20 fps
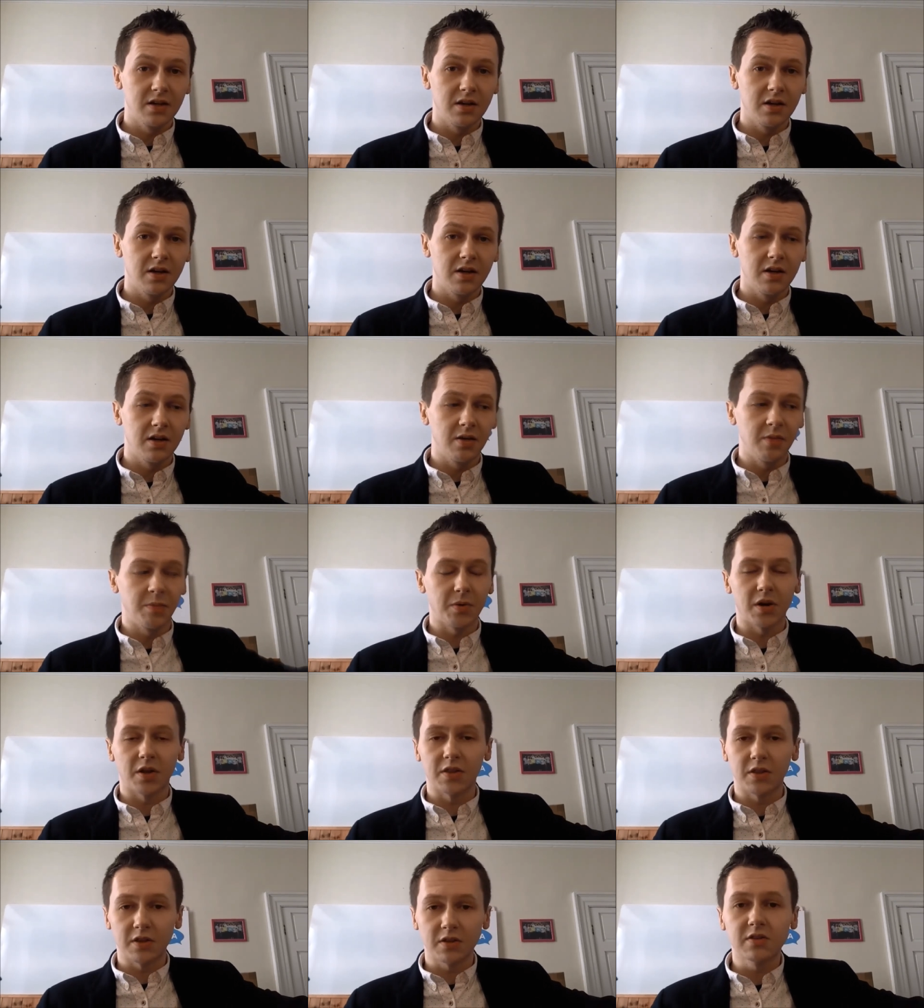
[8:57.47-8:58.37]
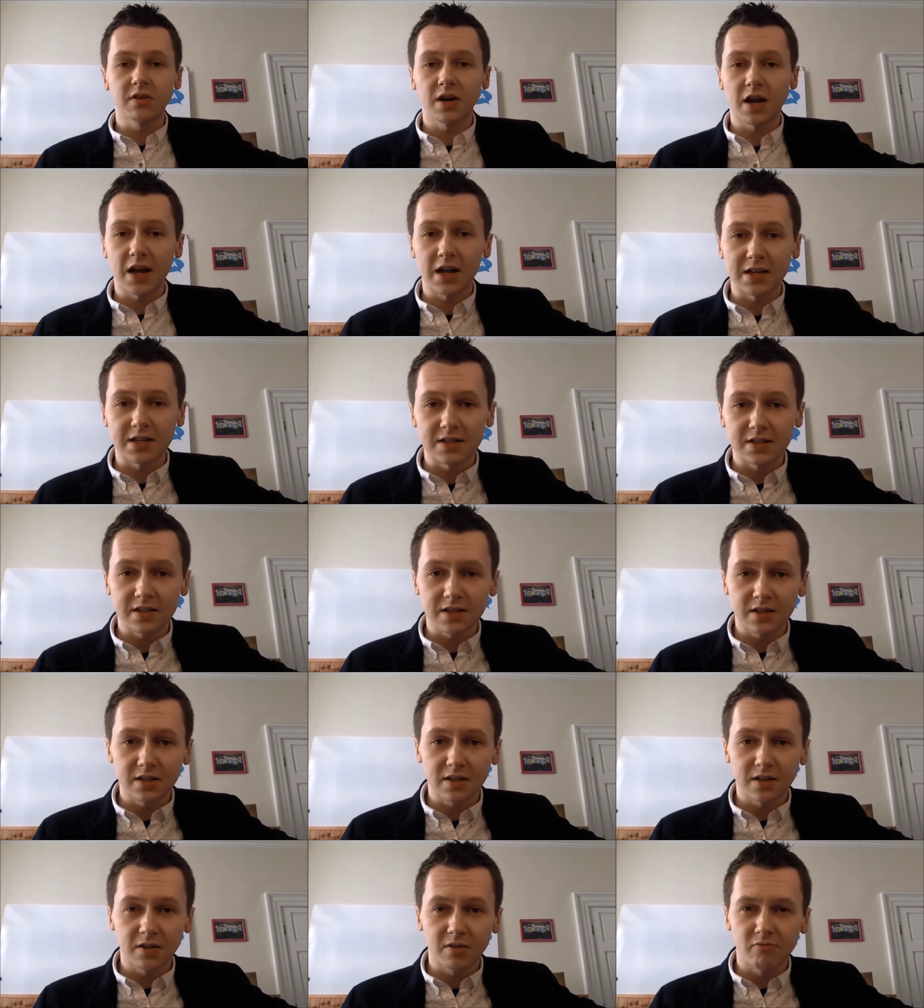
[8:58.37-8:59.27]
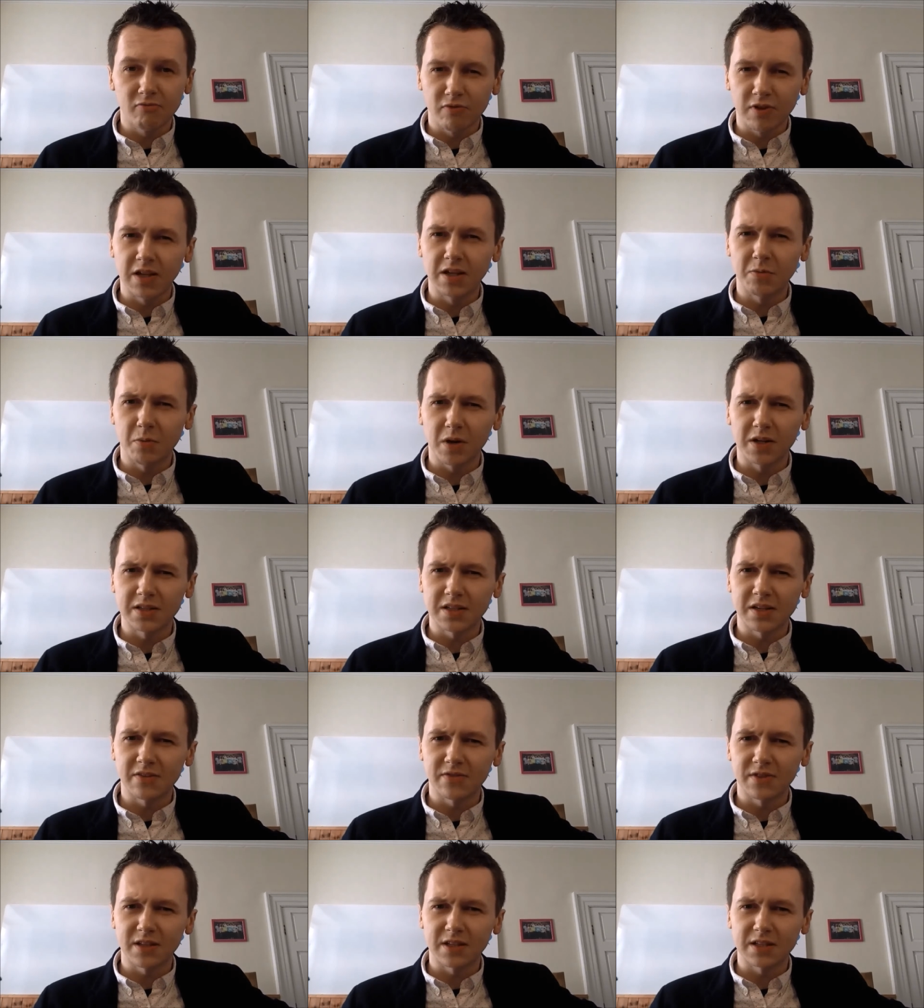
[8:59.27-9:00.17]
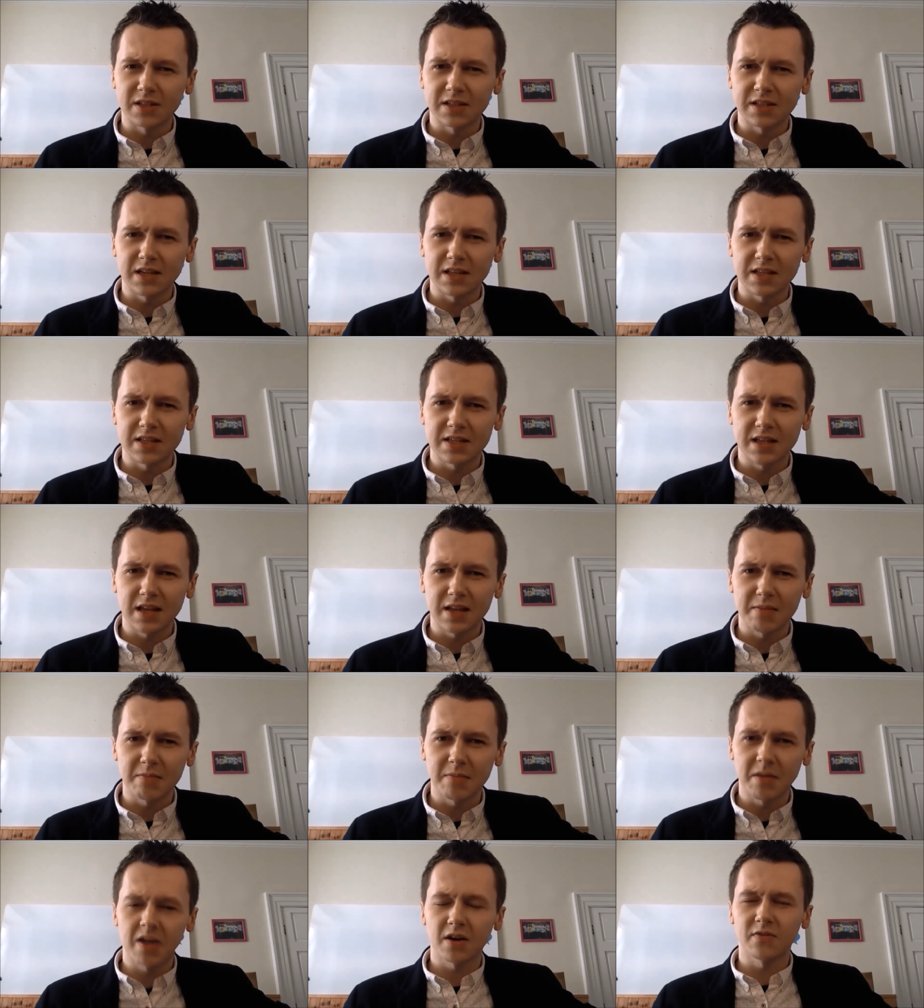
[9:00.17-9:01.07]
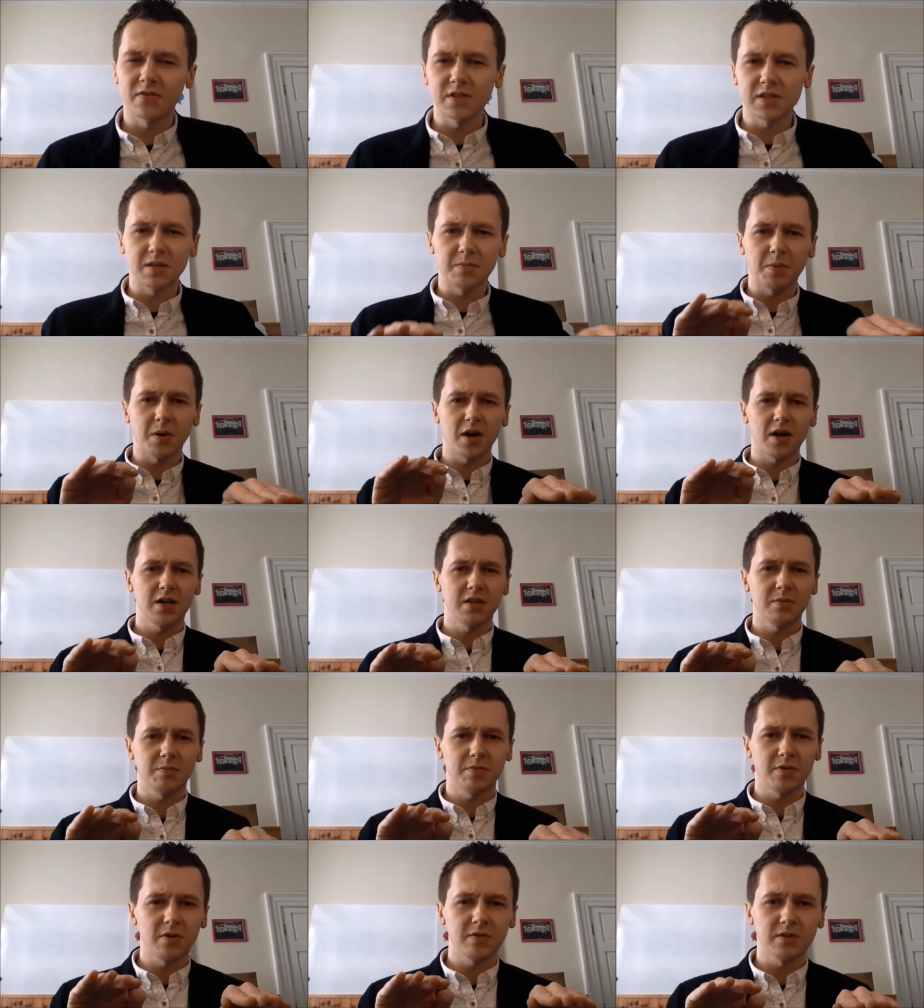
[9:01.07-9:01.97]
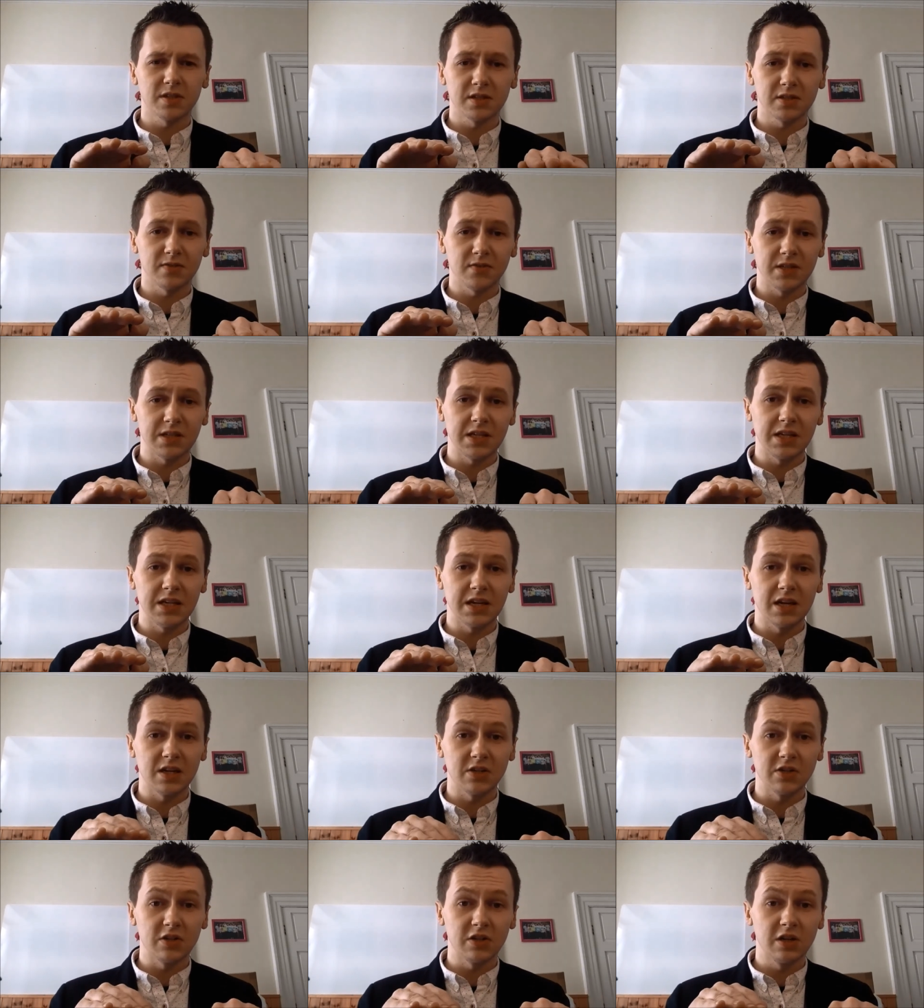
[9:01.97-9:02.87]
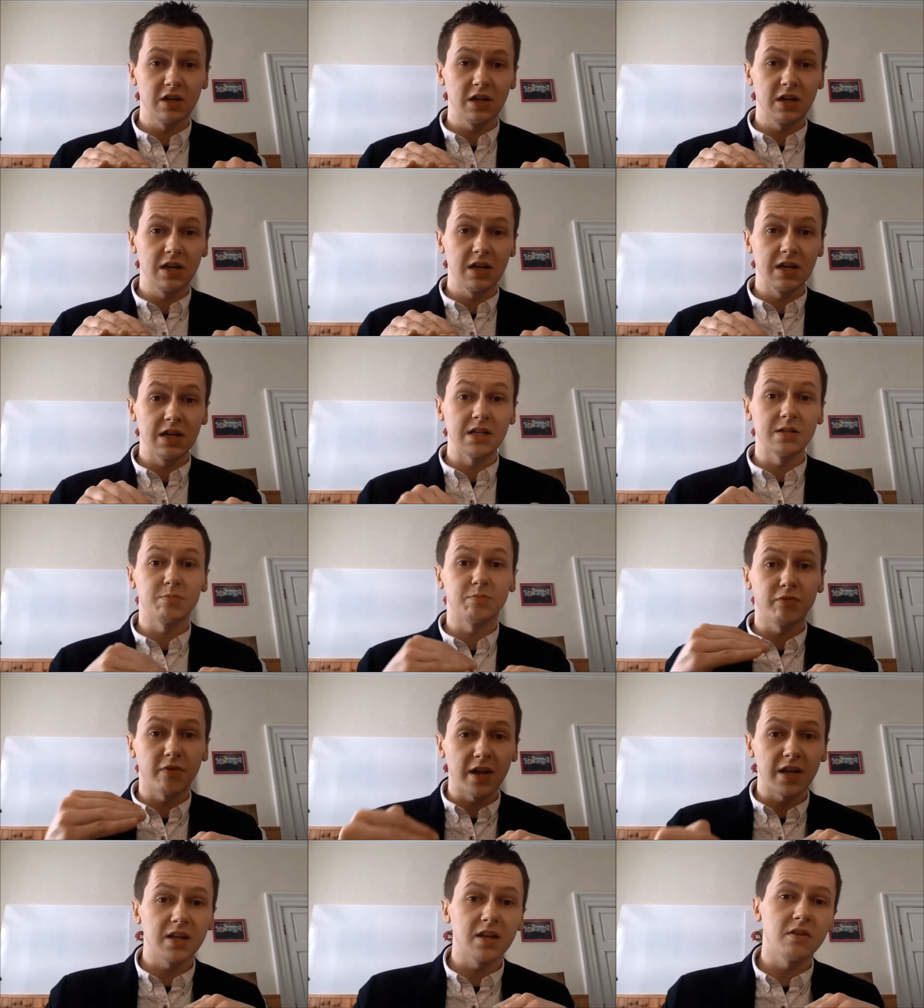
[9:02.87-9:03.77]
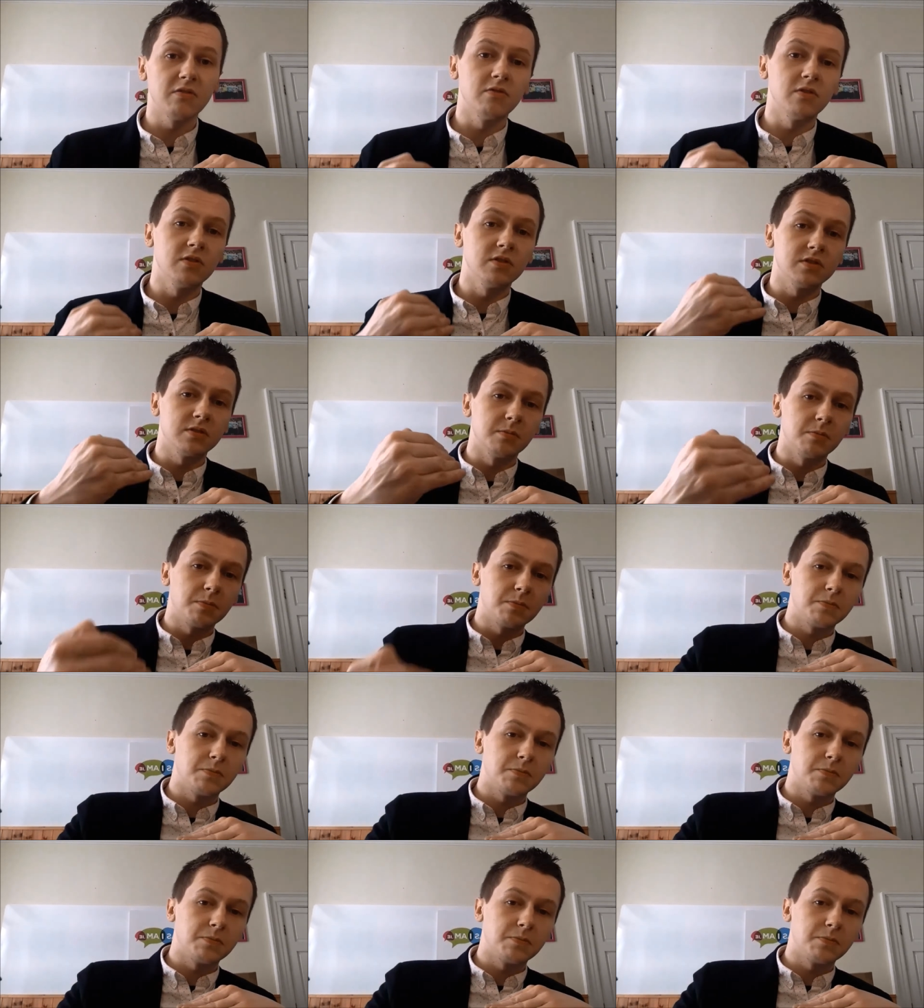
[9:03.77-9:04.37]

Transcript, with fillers: uh, but on the other hand, really wanted everything to stay the same. And obviously, part of the process of a teenager is breaking rules and